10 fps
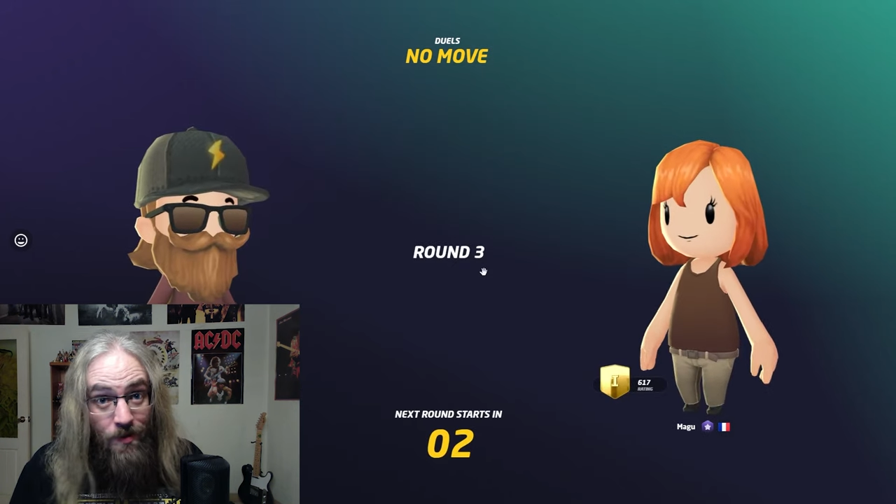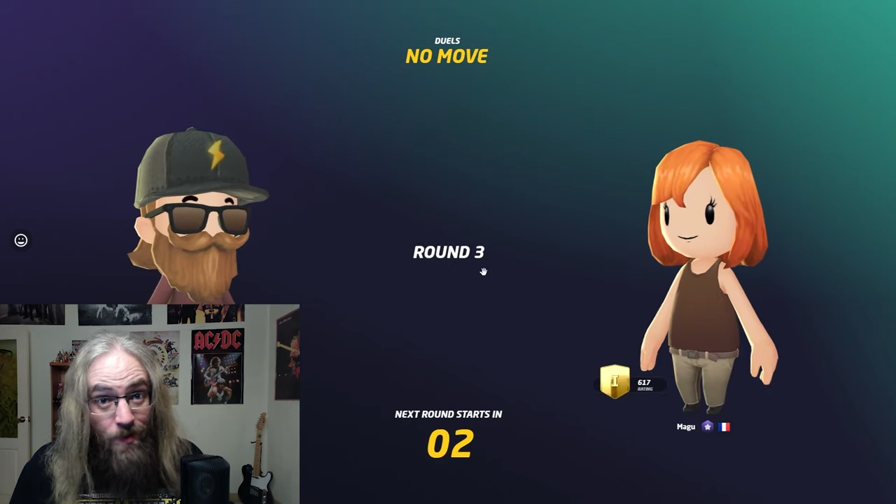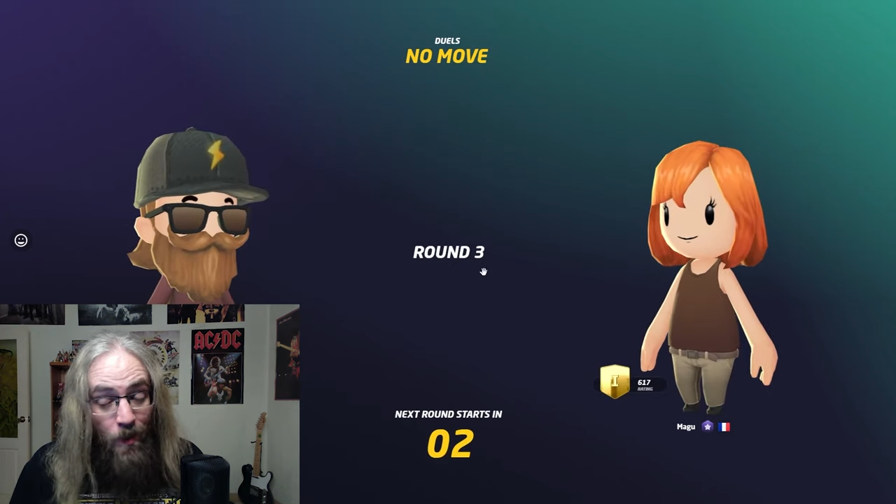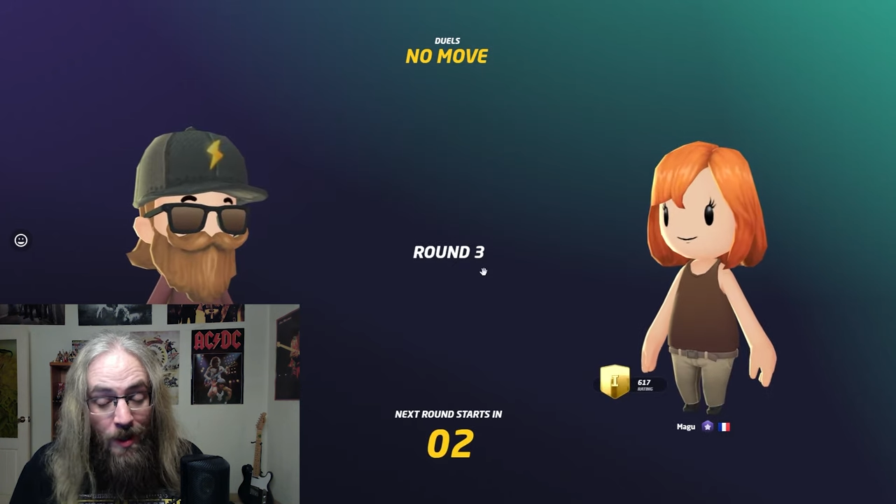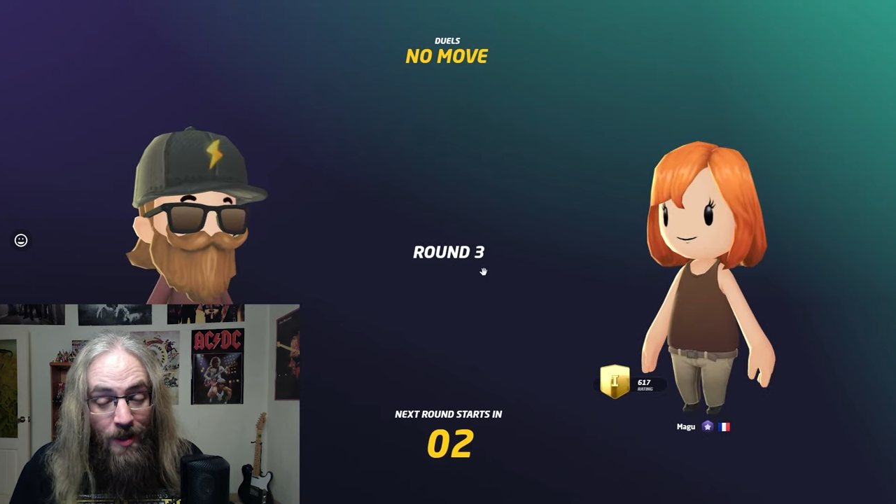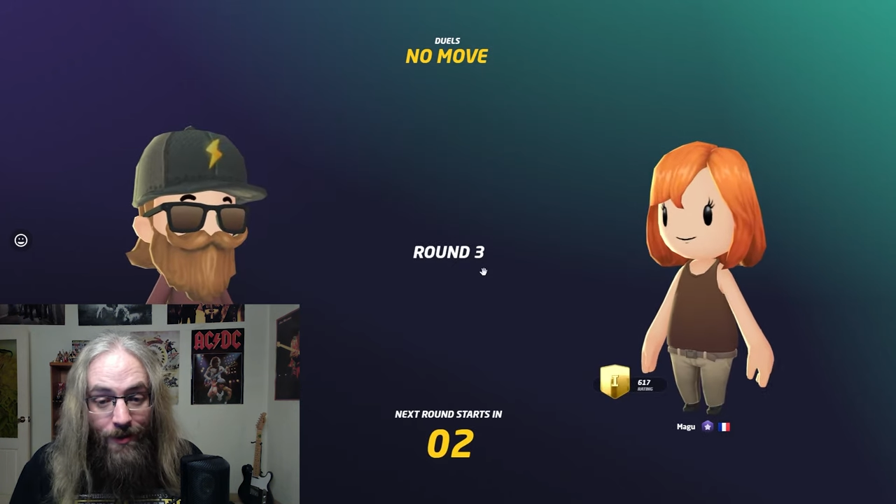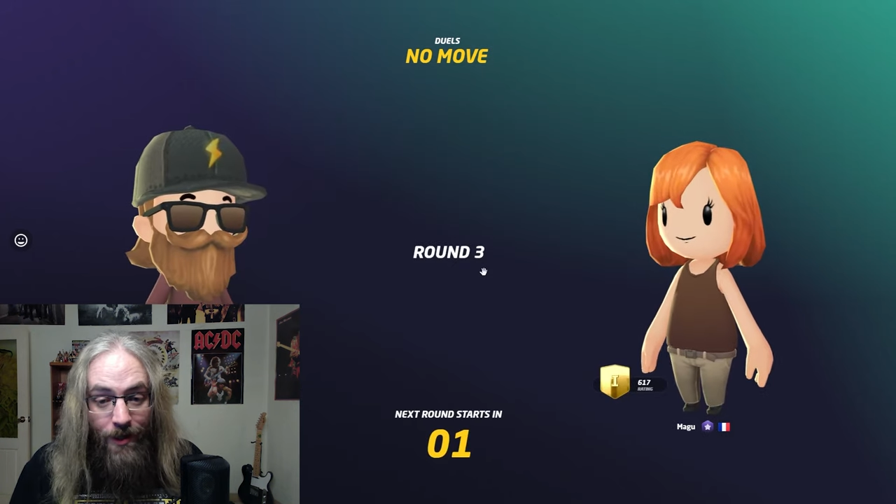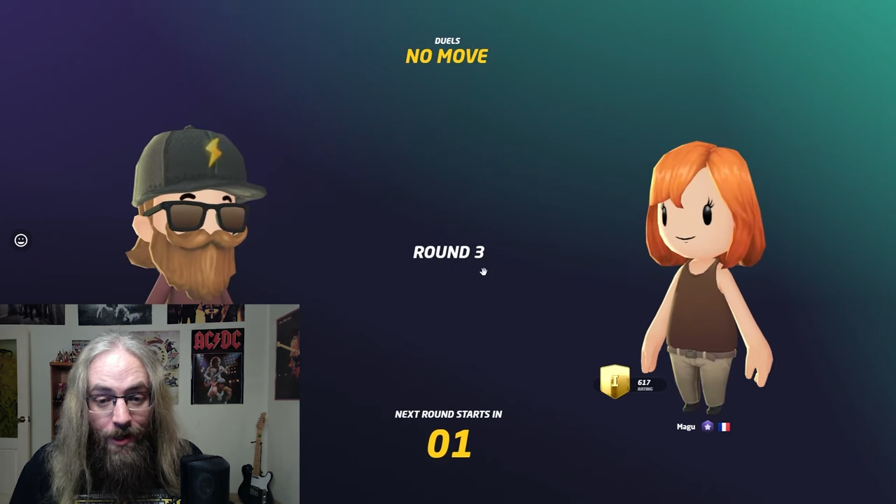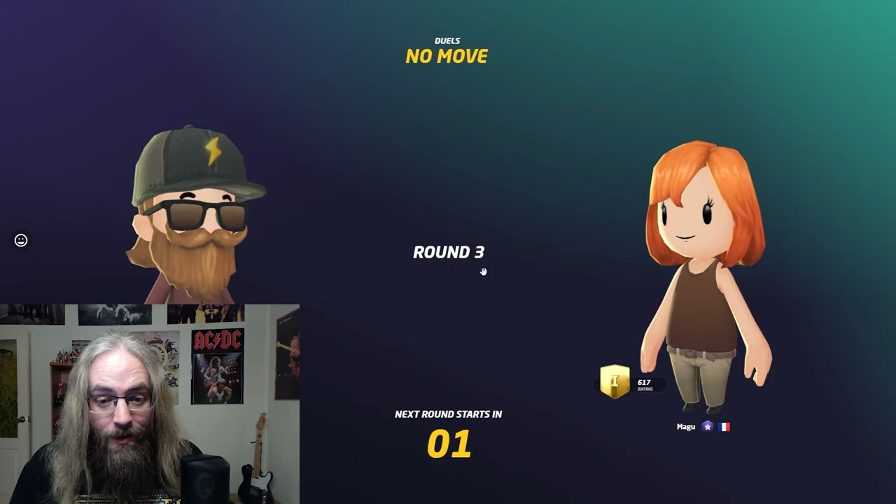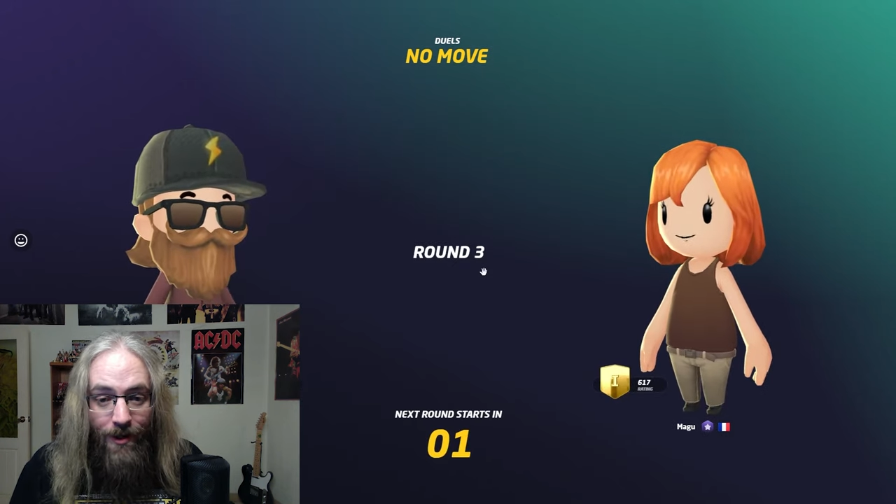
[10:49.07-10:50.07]
Rwanda
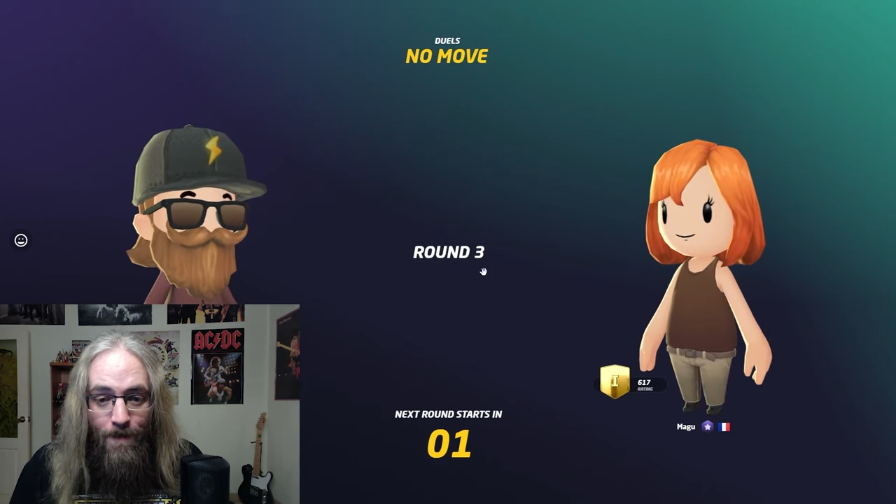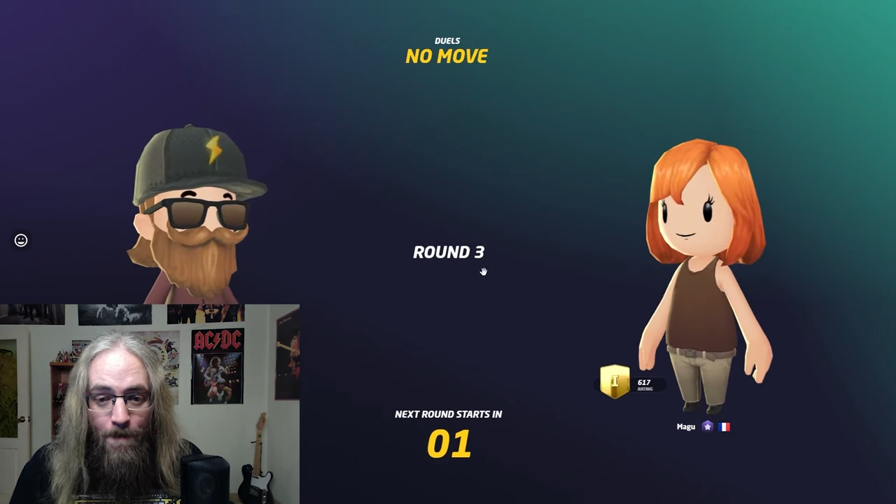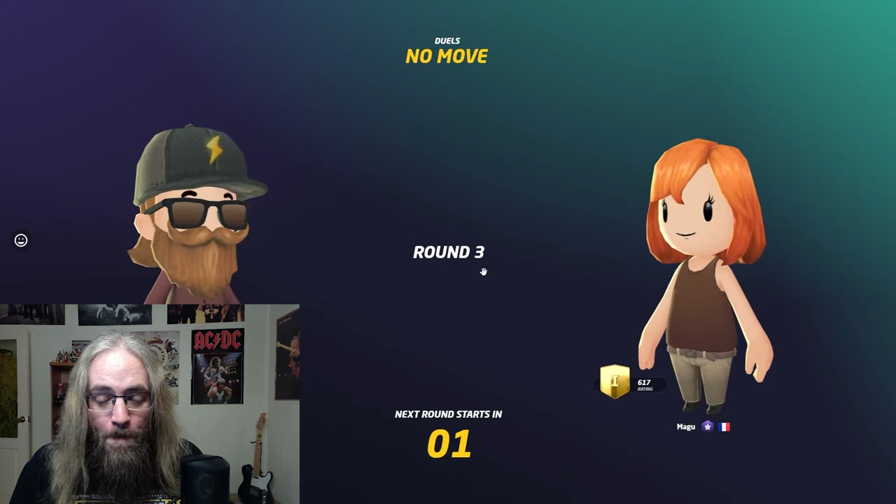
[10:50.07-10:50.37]
on that.